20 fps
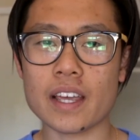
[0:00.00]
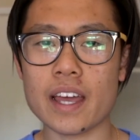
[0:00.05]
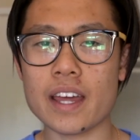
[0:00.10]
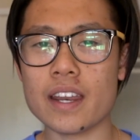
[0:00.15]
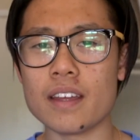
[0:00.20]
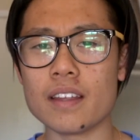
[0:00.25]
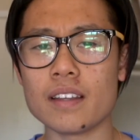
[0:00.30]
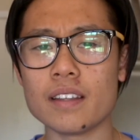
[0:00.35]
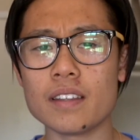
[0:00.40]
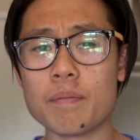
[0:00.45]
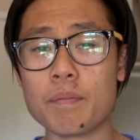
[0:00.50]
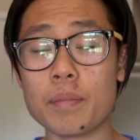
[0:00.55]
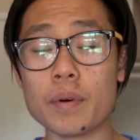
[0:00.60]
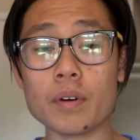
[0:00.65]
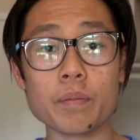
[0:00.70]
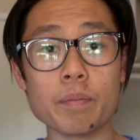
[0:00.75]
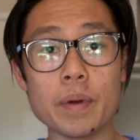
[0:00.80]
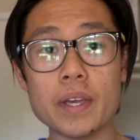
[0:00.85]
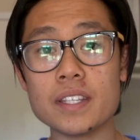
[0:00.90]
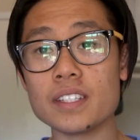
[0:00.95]
And the
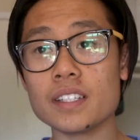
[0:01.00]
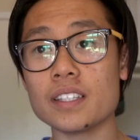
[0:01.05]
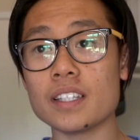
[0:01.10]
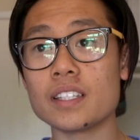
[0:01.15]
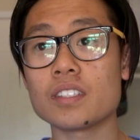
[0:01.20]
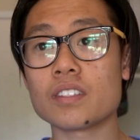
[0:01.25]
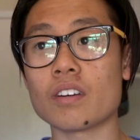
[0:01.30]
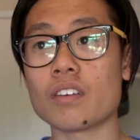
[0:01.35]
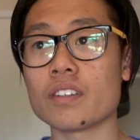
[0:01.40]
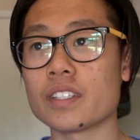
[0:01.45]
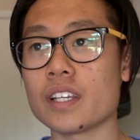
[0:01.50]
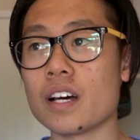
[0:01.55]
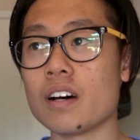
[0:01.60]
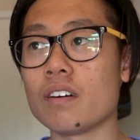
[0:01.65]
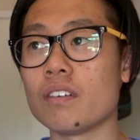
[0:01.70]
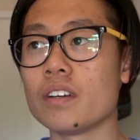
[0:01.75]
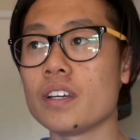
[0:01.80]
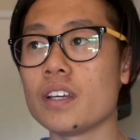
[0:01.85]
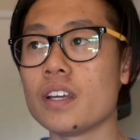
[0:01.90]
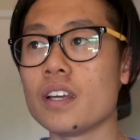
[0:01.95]
book basically starts
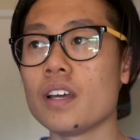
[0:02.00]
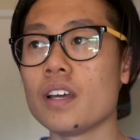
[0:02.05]
out,